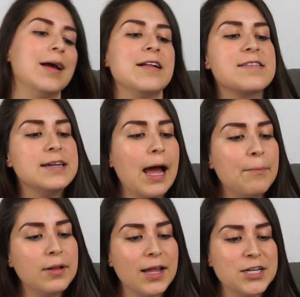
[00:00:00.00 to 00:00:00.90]
It's
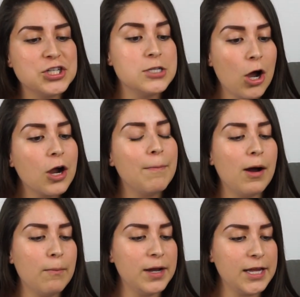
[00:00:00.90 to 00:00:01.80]
not polite to talk
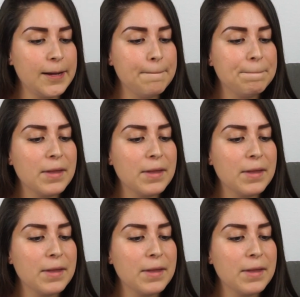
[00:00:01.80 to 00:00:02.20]
about money.